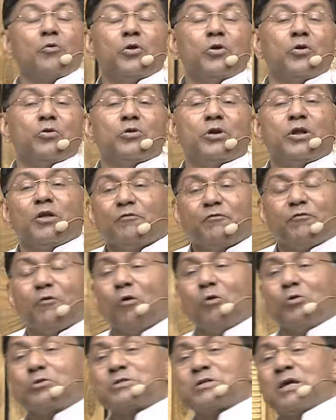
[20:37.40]
you
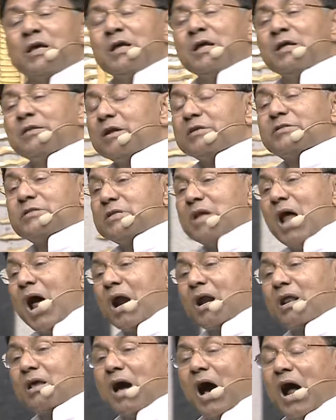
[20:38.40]
divorce. That's
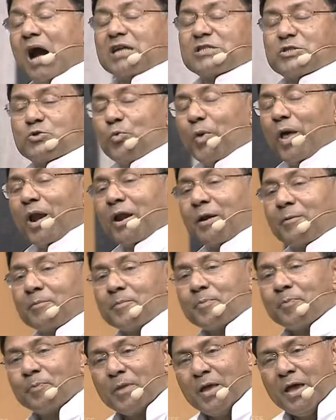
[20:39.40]
not God's will.
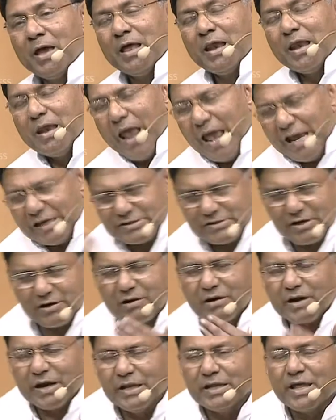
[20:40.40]

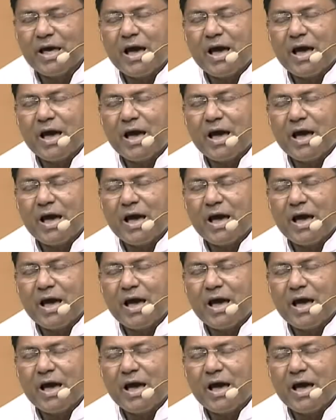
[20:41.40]
Later in the